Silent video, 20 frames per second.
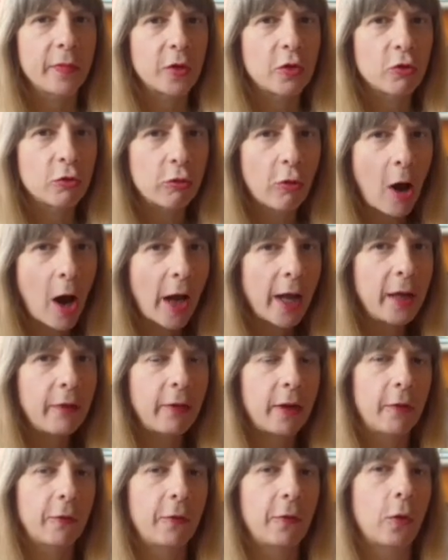
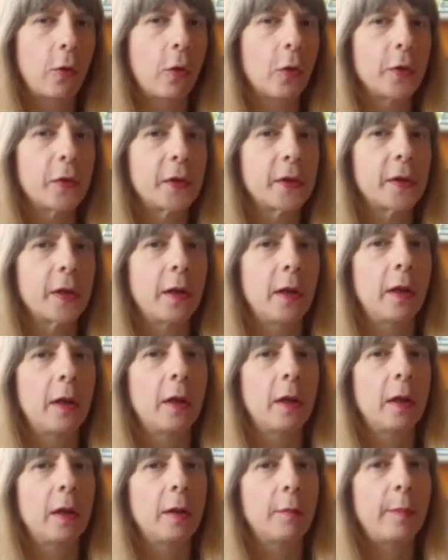driving force
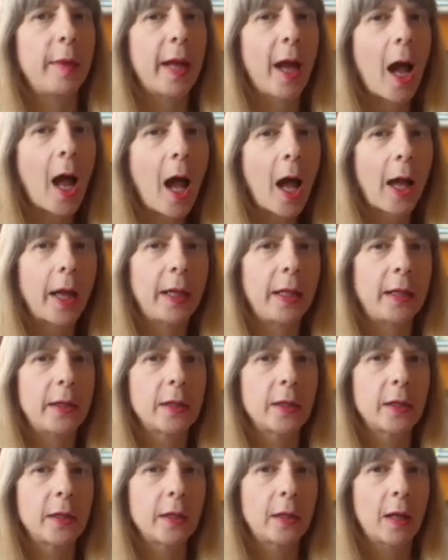
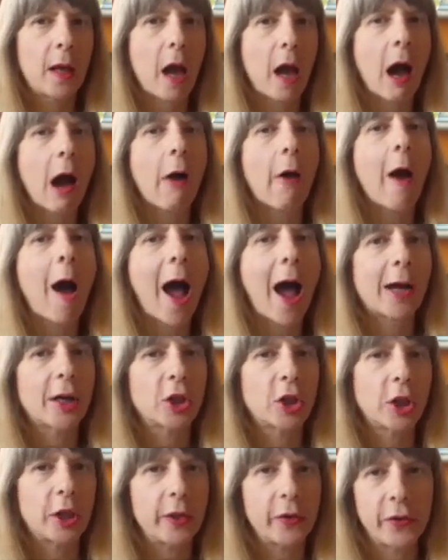behind our
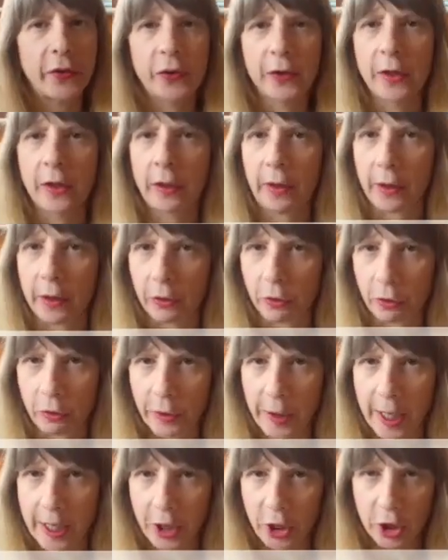actions and
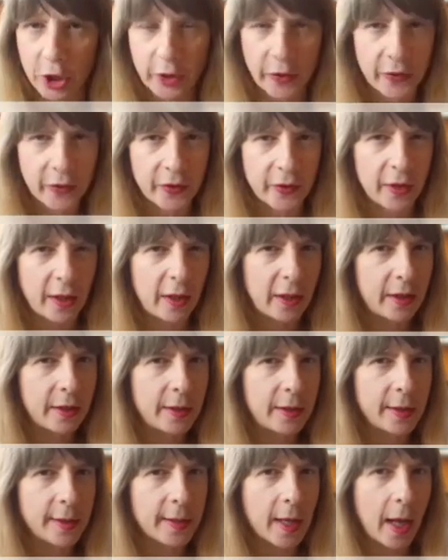creations
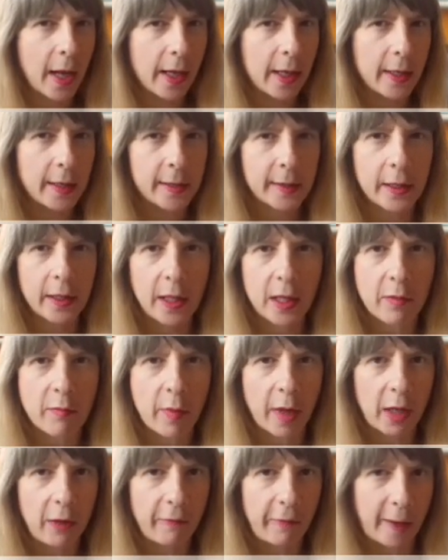and desires and
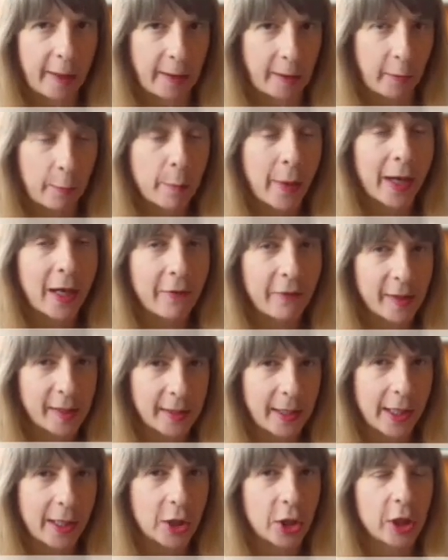
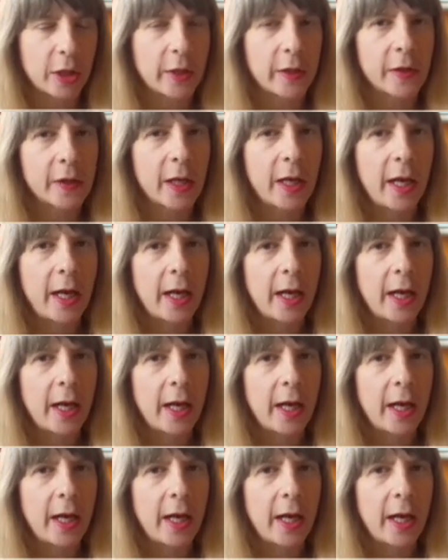manifestations,